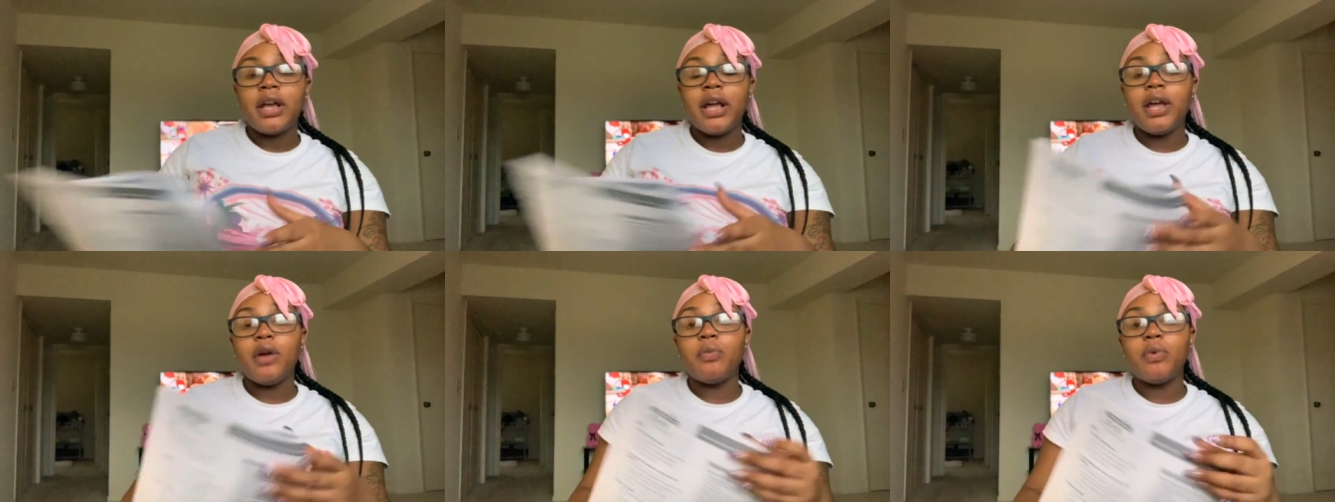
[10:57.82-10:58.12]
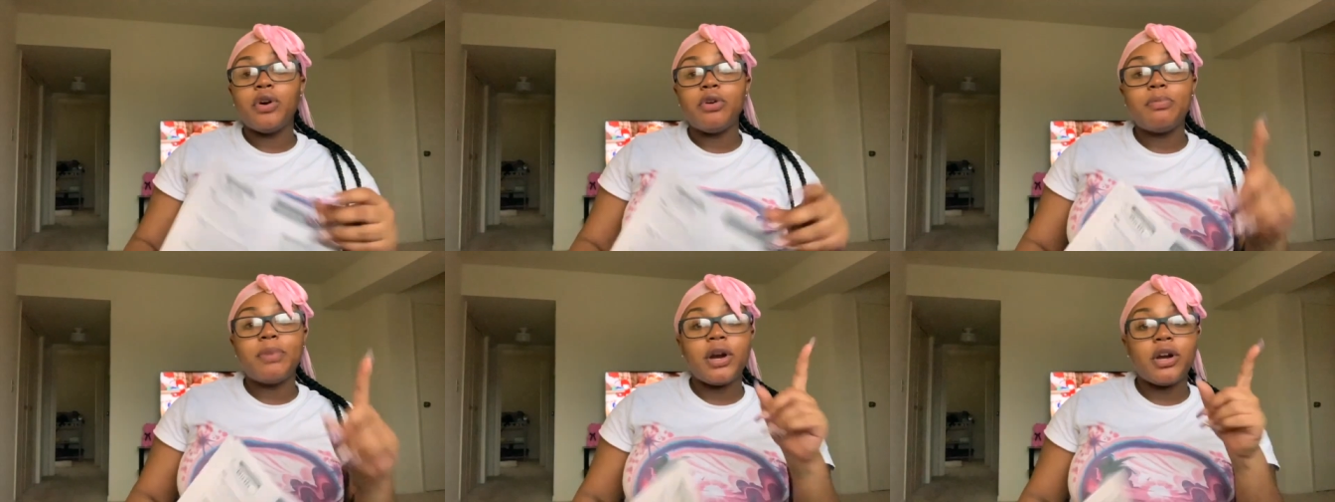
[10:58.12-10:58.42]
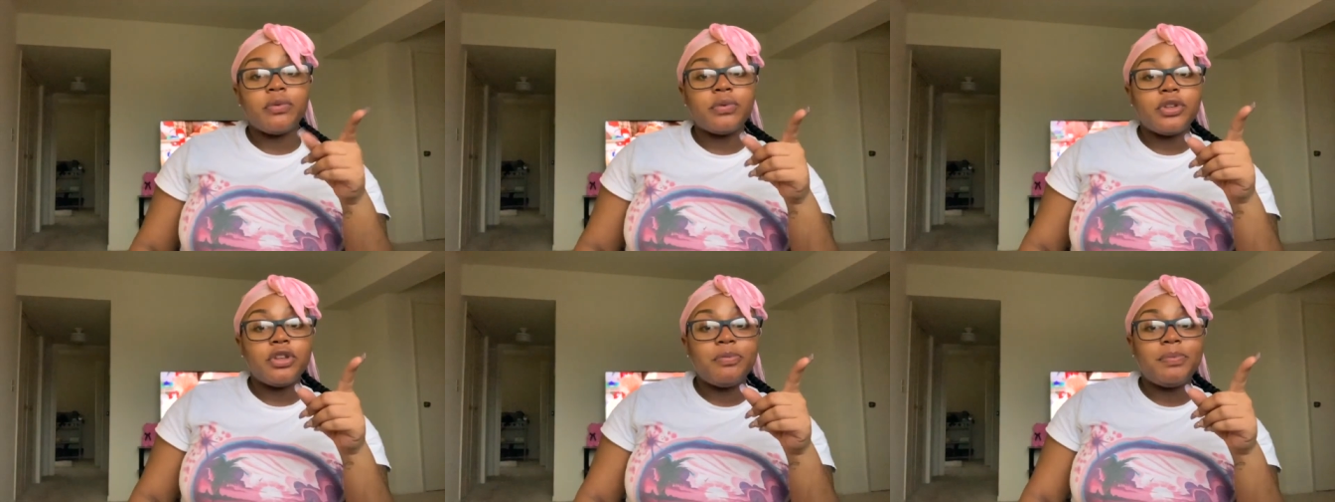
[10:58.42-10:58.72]
It will
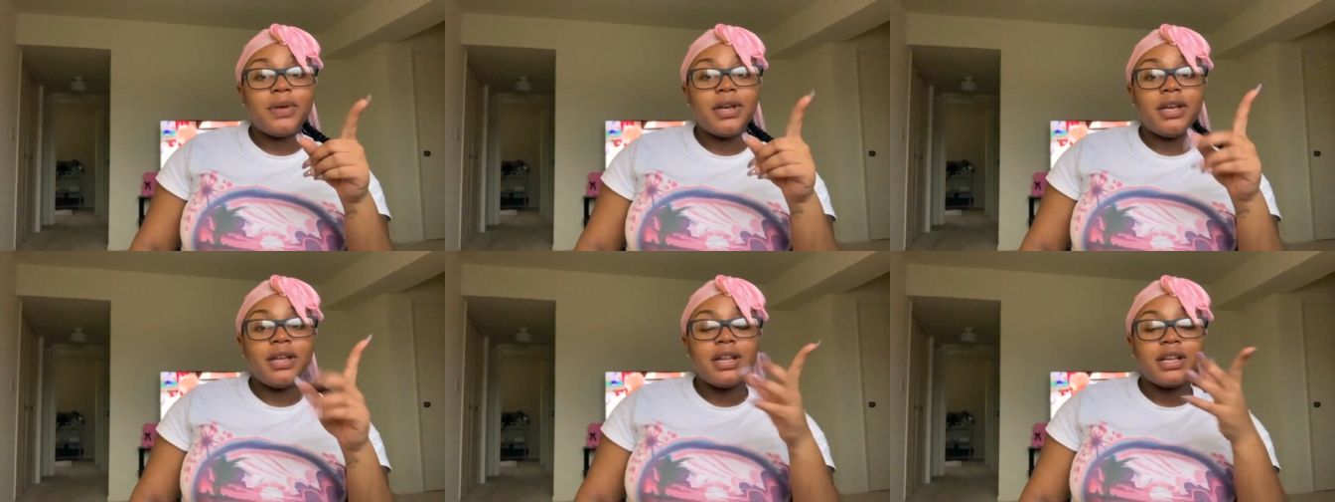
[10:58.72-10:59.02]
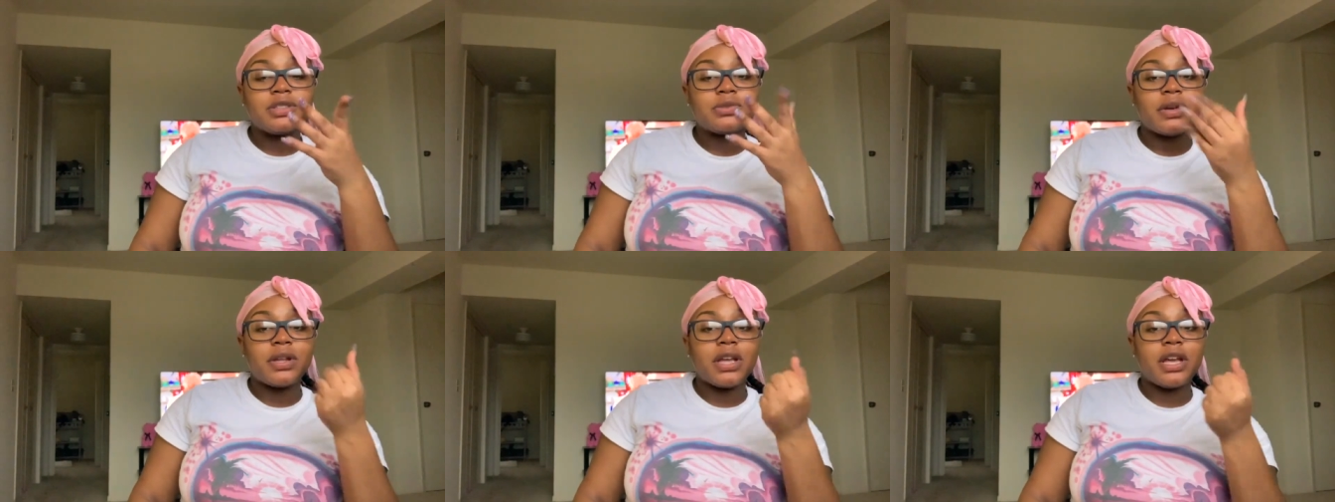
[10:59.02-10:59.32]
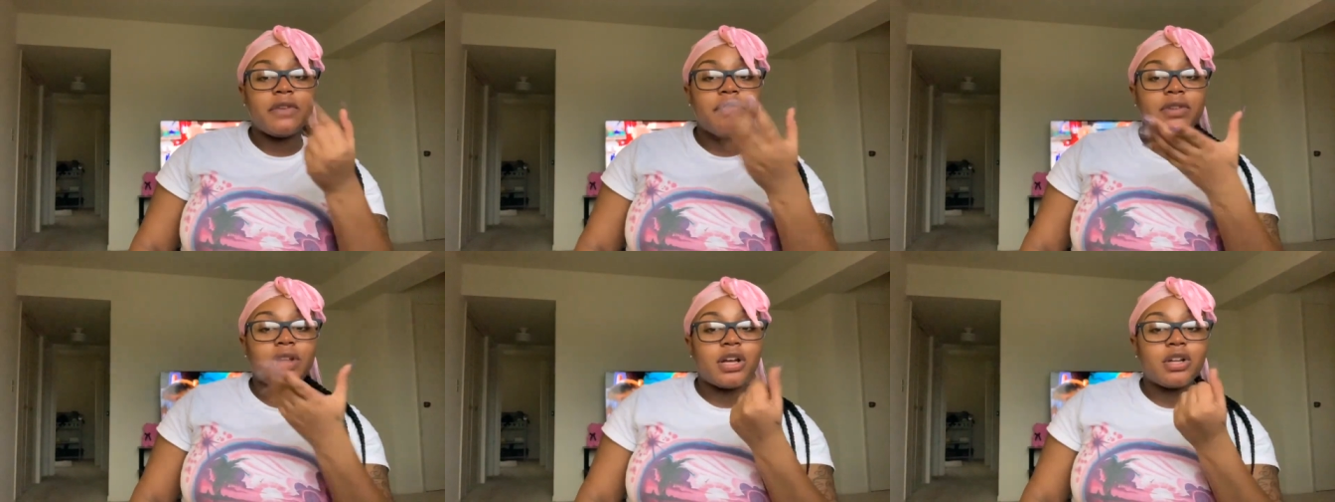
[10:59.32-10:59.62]
burn when you pee. That's why
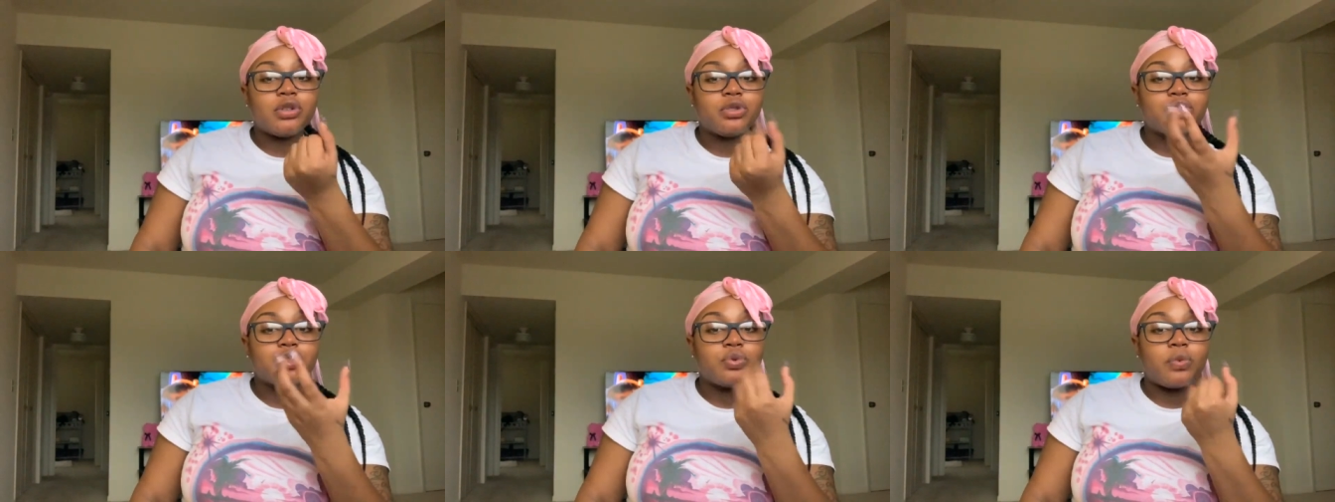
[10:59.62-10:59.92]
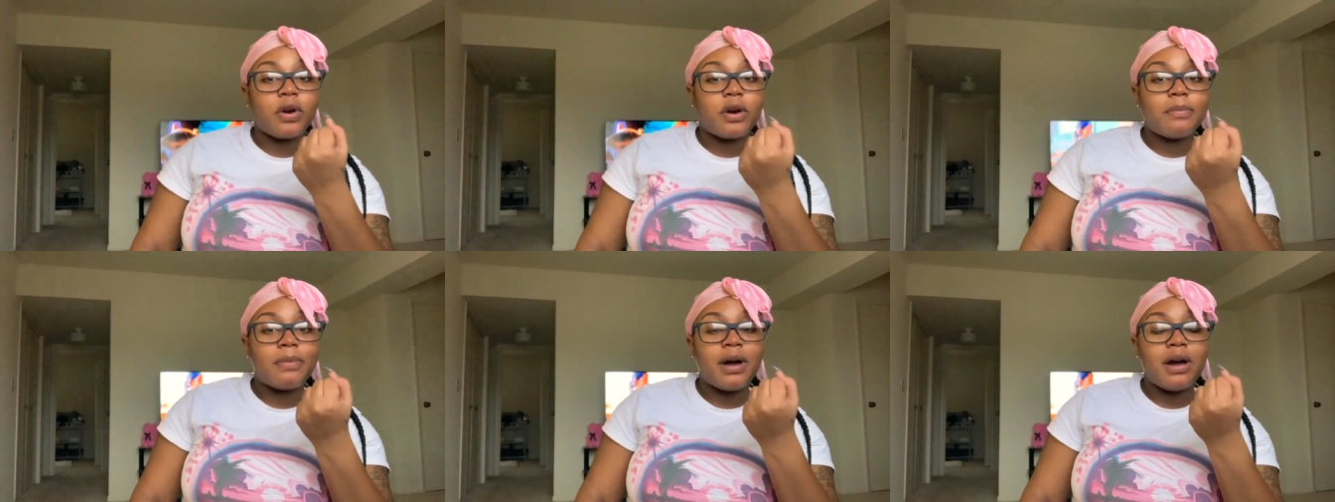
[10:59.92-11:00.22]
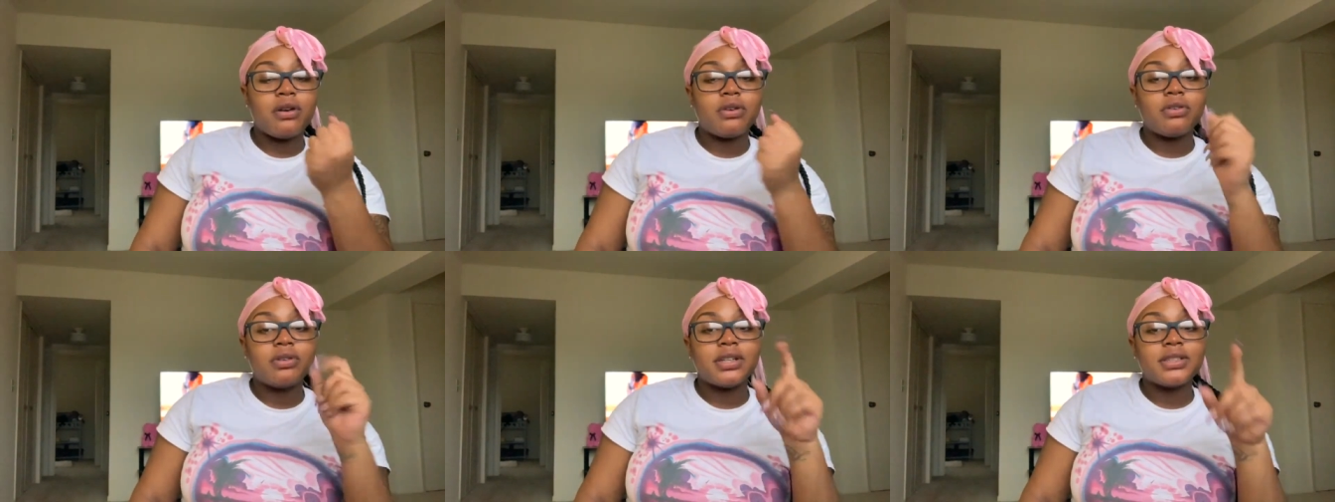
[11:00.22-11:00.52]
they give you like a little squirt
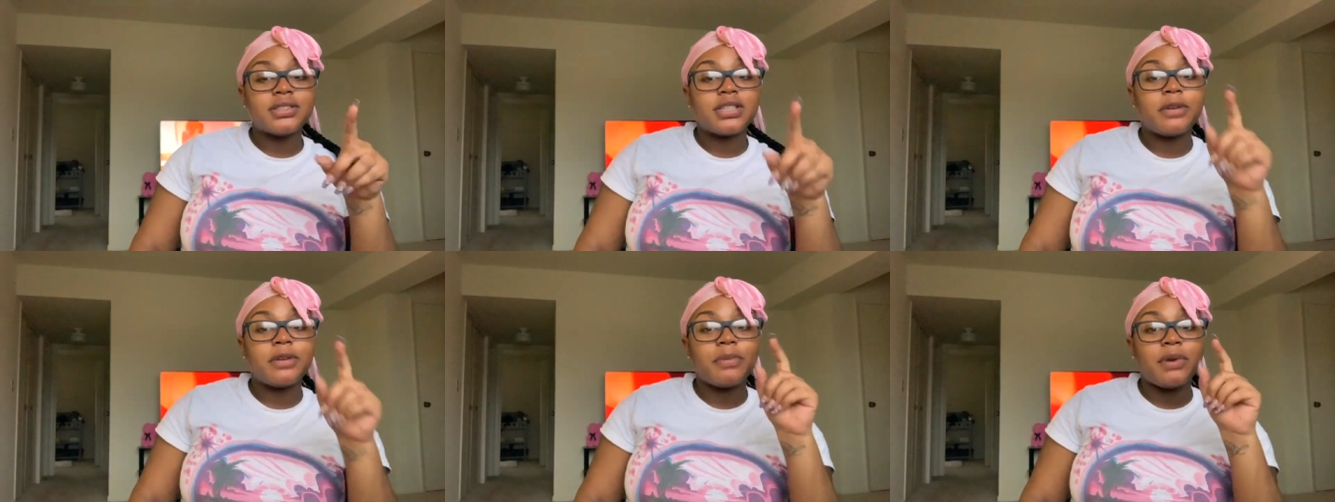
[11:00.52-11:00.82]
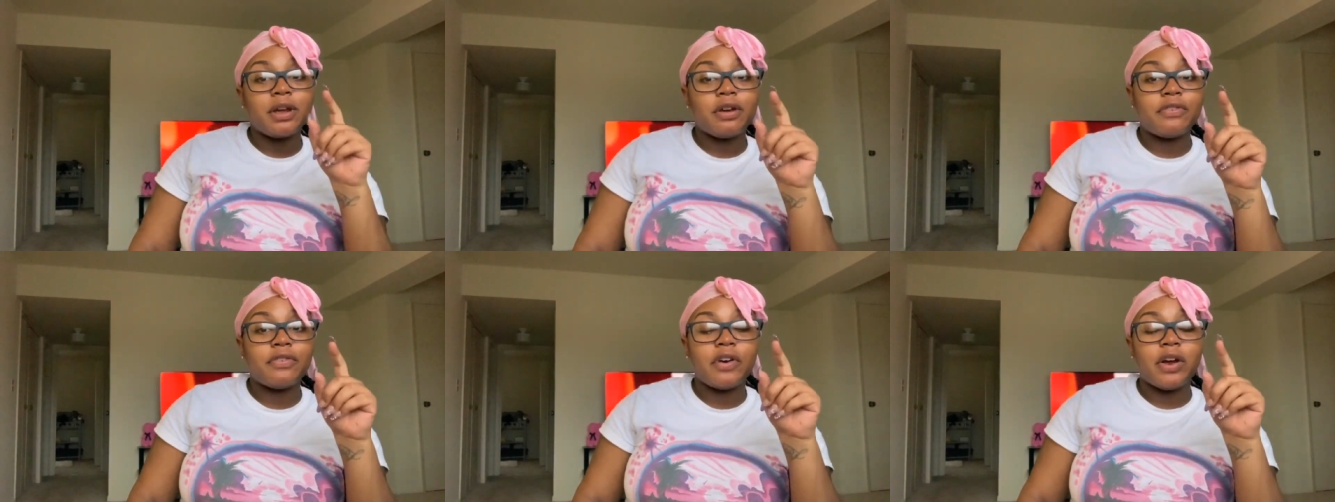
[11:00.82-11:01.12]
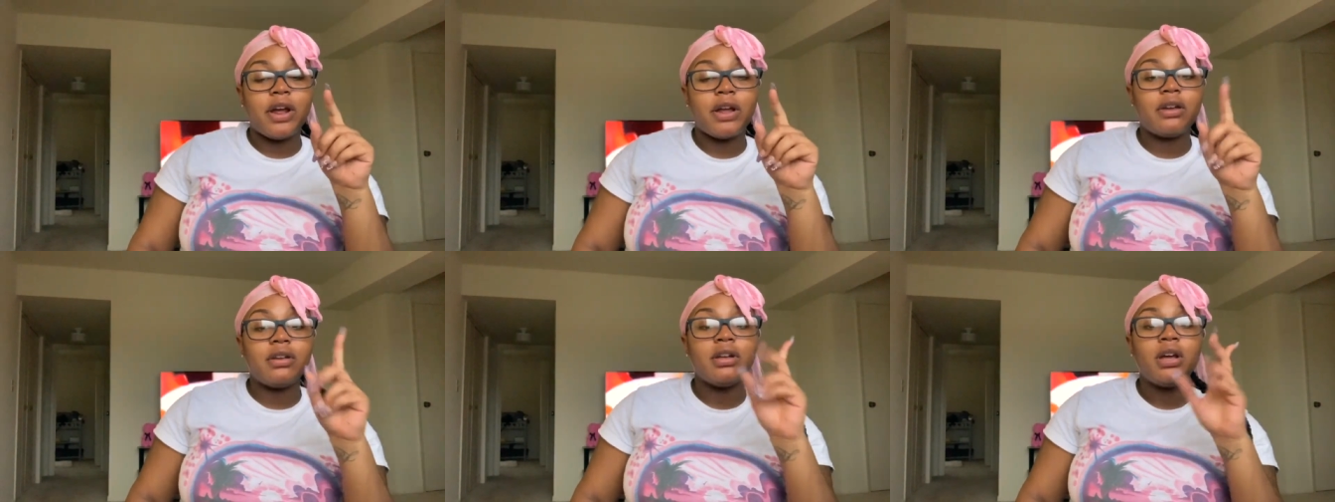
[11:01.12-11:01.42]
bottle. That's gonna be your
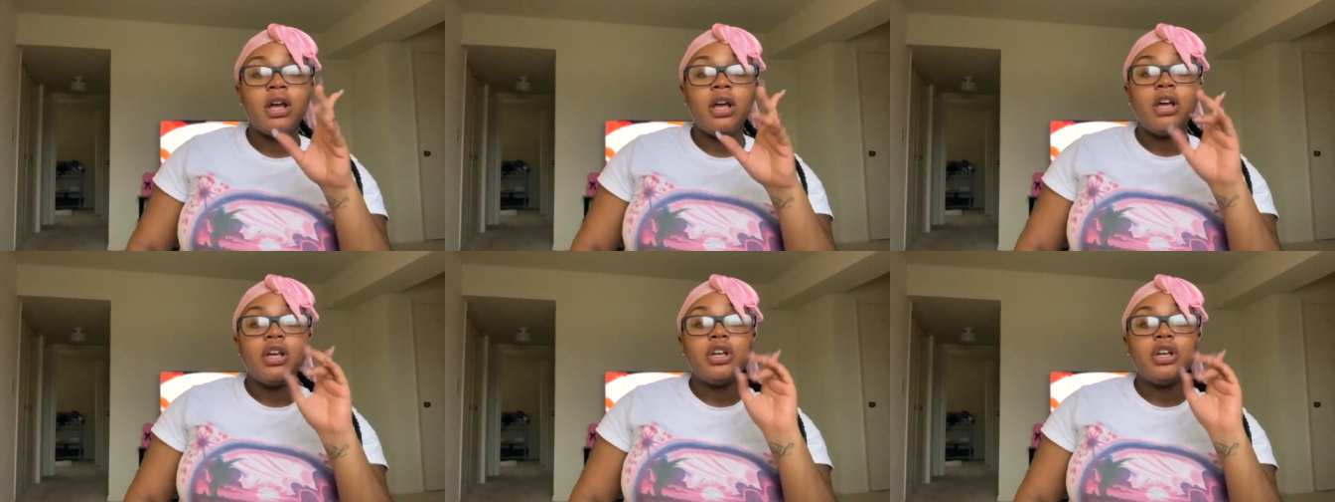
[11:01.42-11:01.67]
friend.